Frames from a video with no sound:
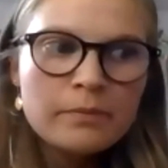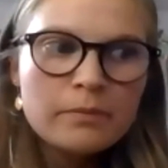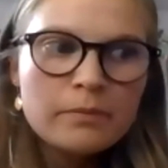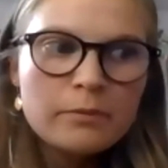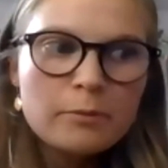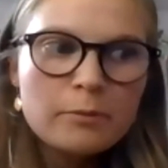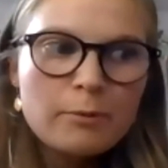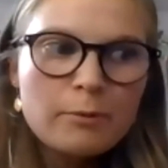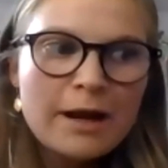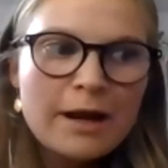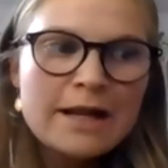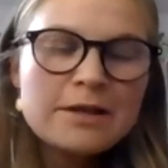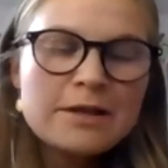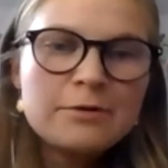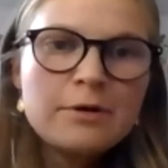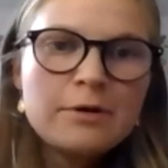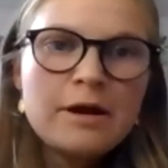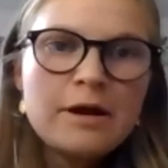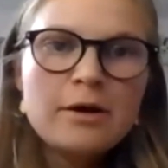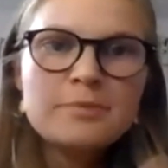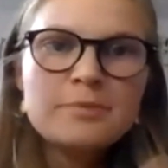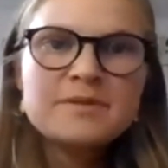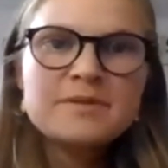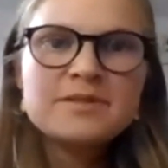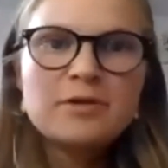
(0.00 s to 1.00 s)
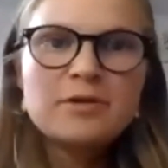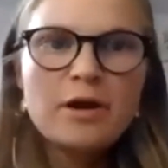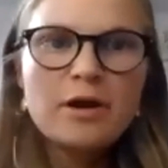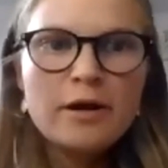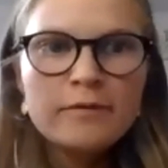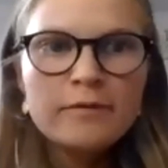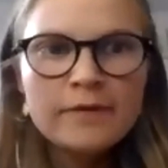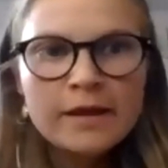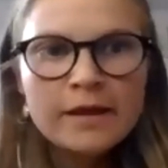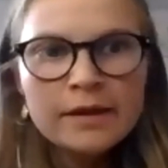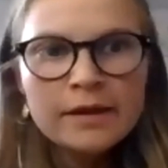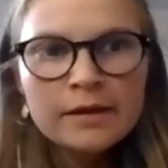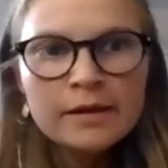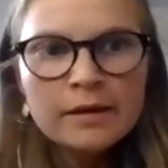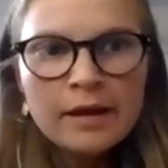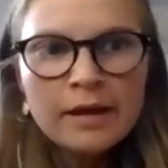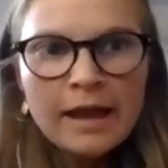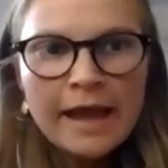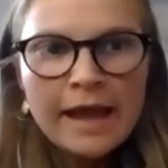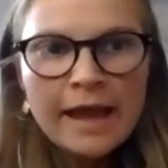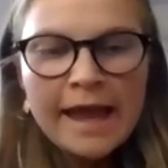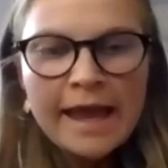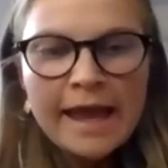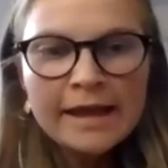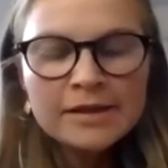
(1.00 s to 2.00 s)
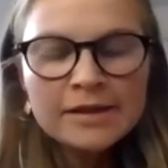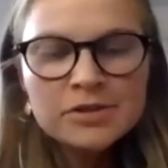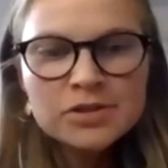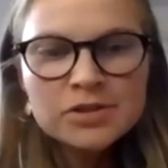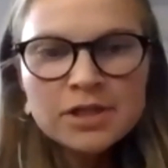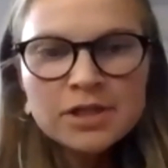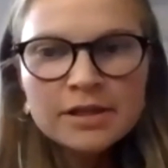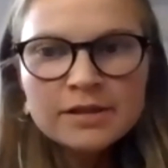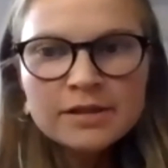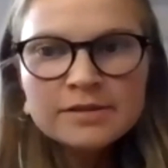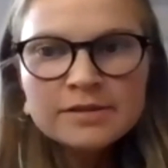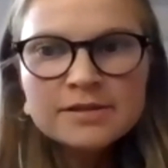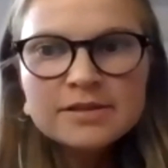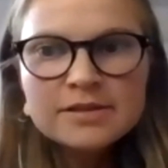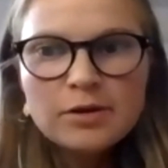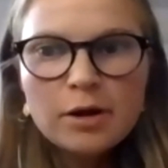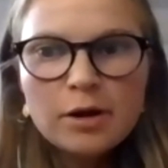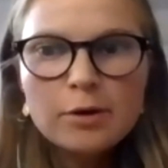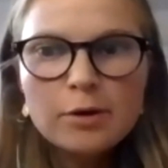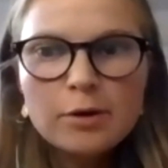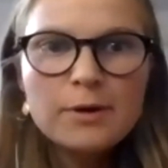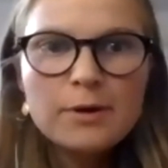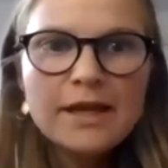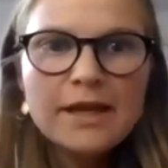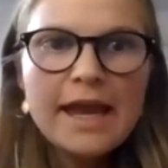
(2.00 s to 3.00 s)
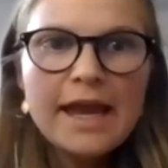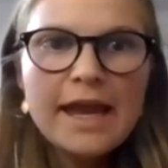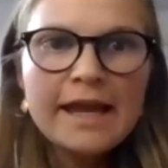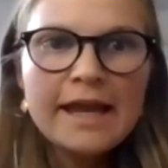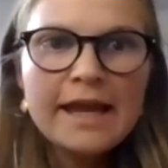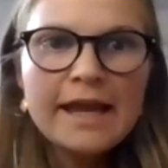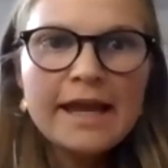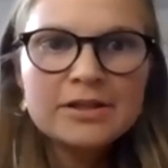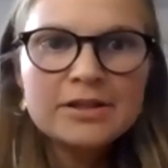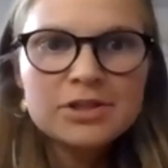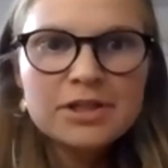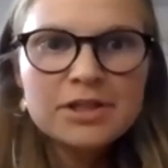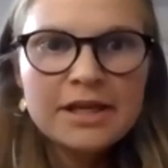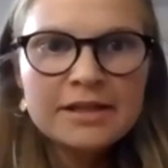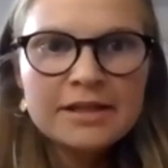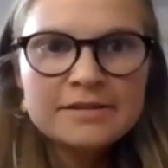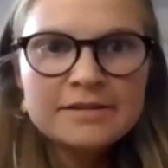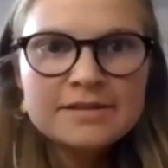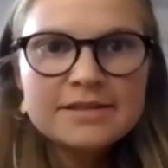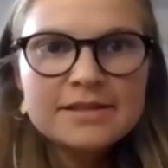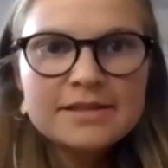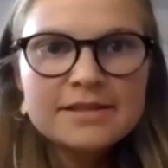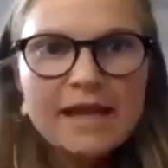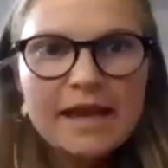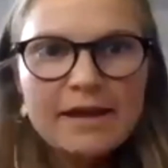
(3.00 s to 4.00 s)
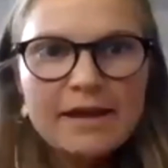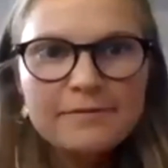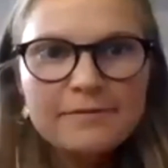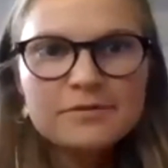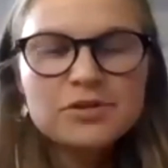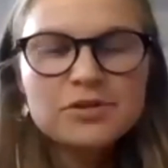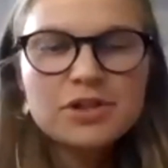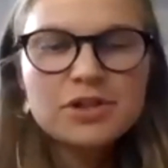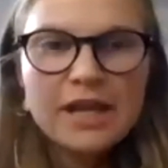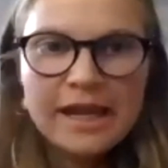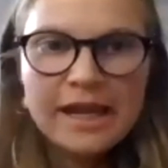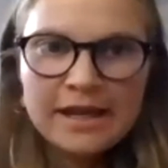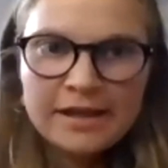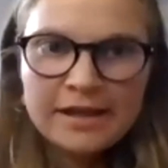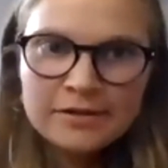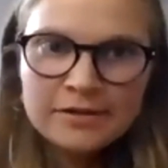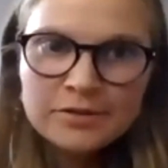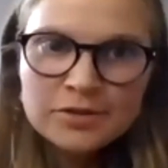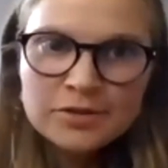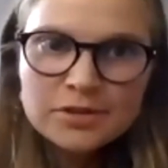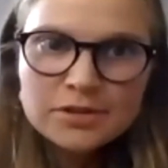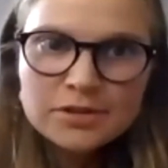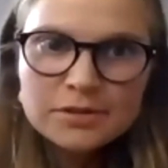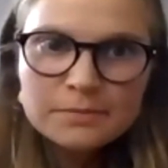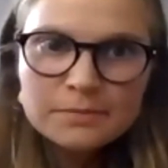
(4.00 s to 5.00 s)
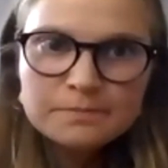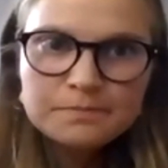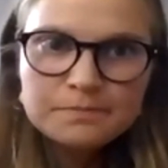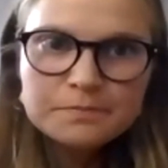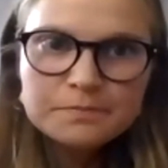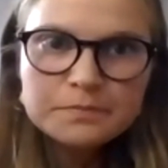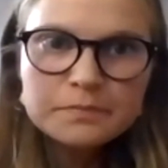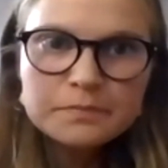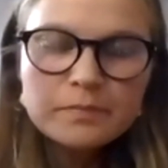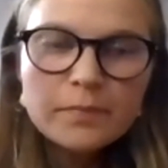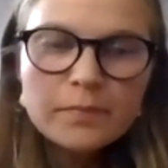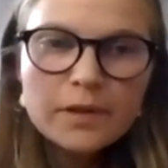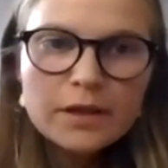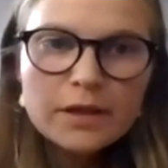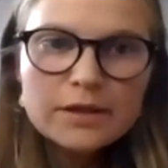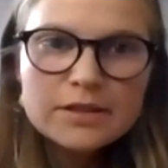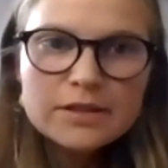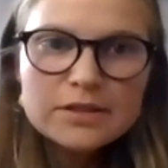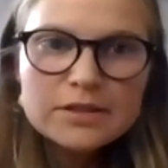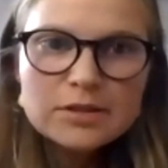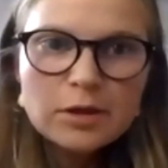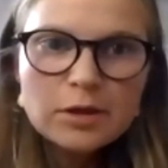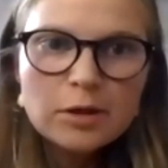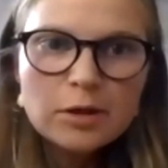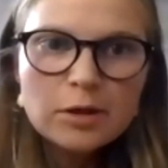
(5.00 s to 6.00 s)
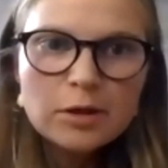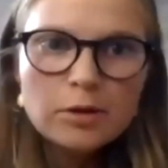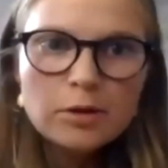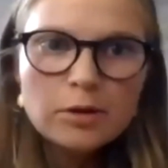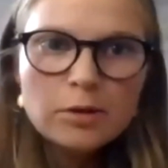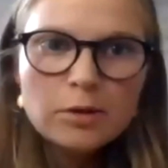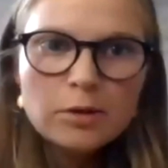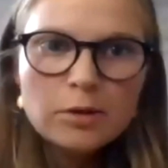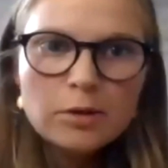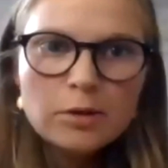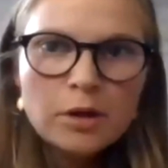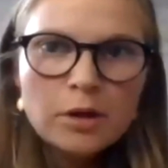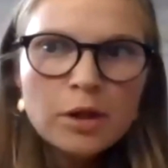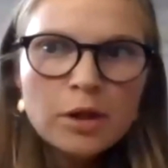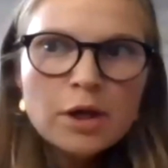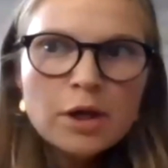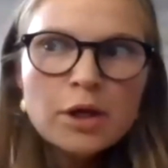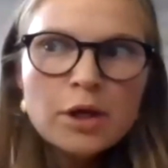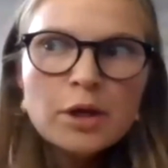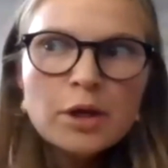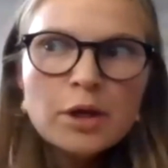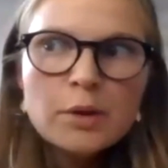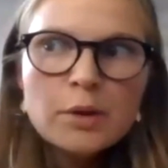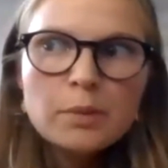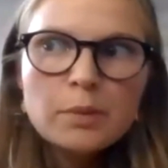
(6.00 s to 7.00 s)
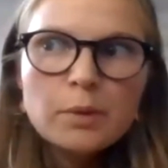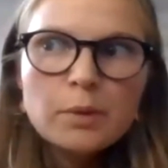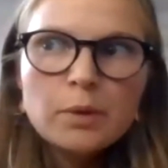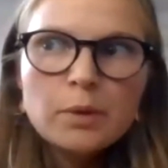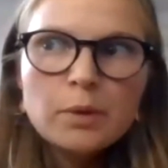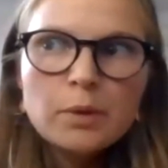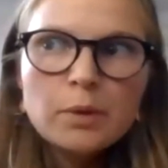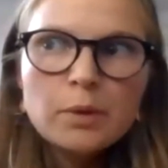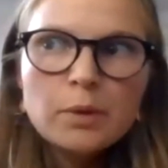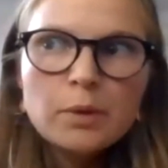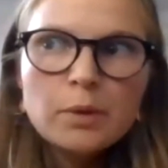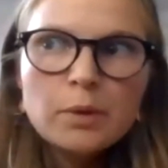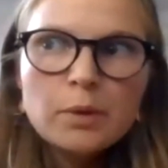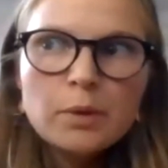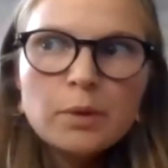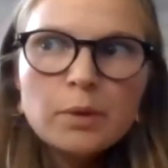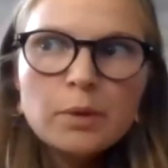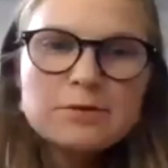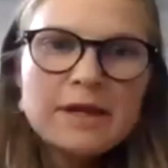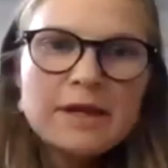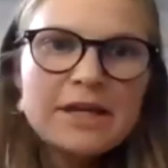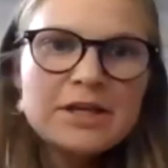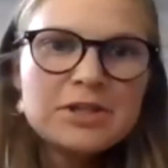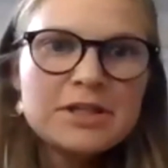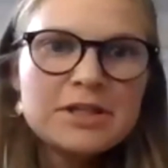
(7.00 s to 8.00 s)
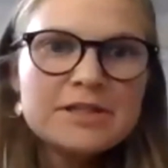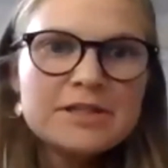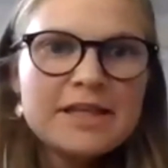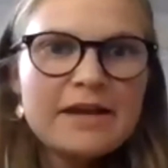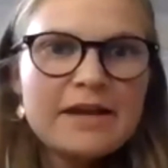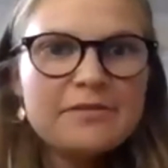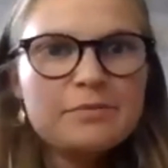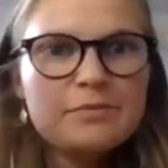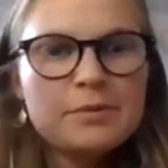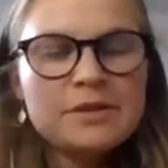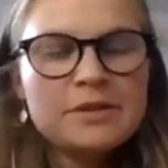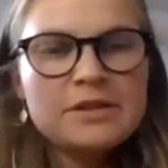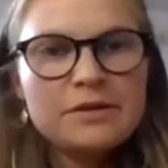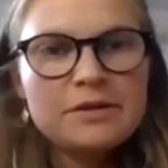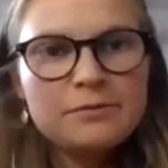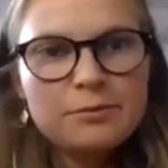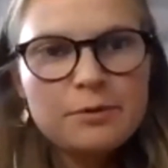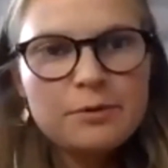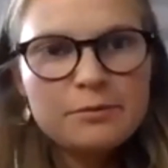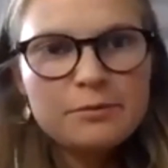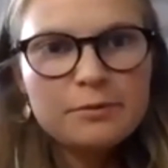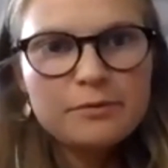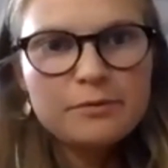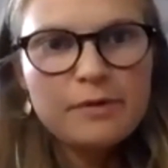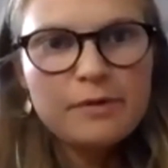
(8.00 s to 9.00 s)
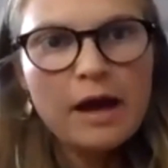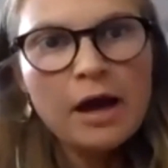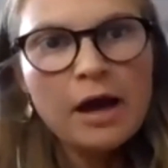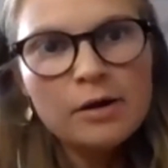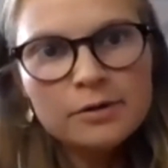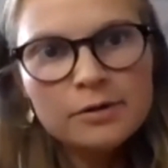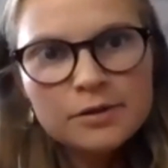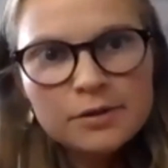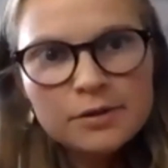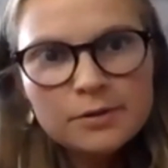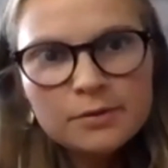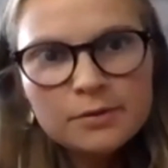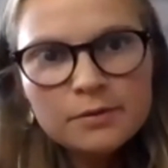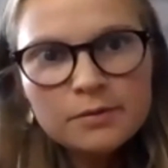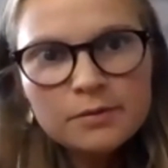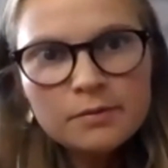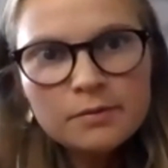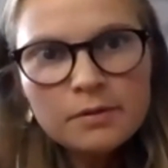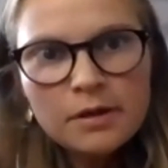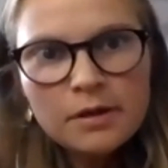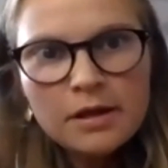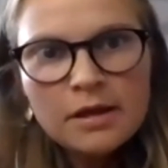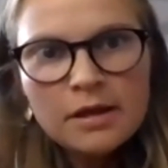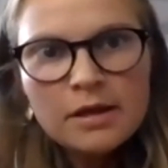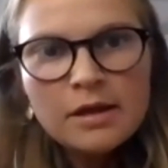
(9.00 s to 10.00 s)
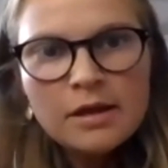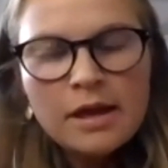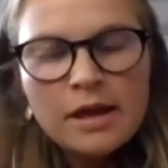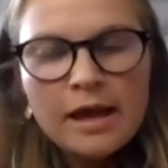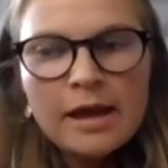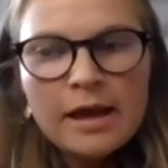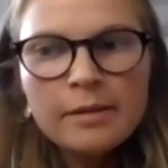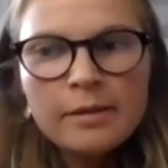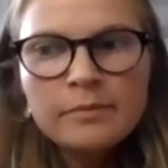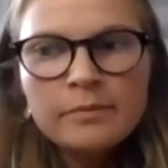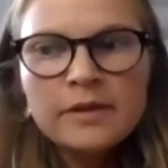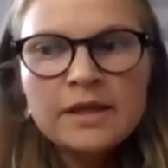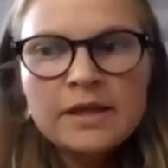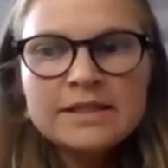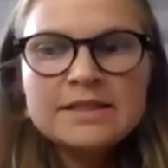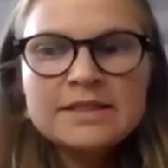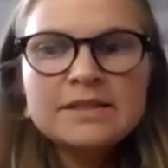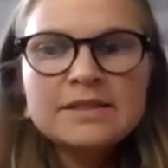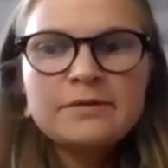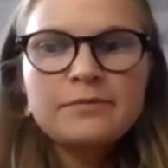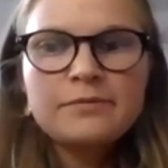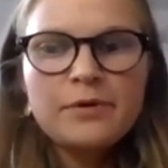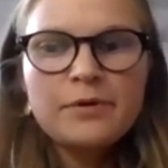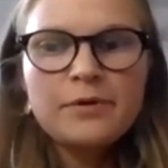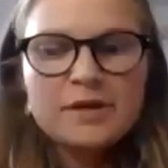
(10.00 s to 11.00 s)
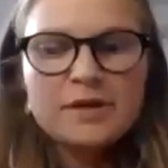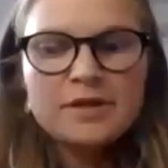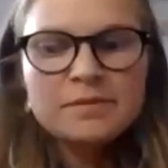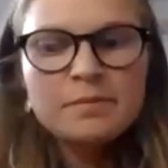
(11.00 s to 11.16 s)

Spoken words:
while you are observing, actions or reactions have changed? So would situations have been different without you? Mm-hmm. That's the first